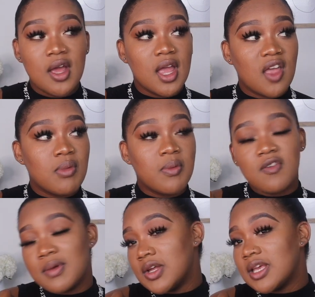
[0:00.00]
If maybe
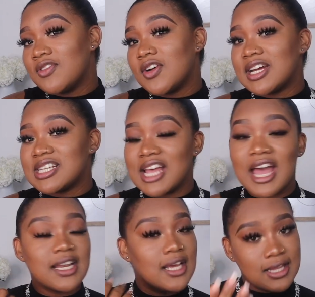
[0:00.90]
you've been looking for a
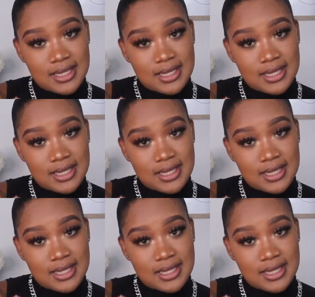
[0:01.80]
sign,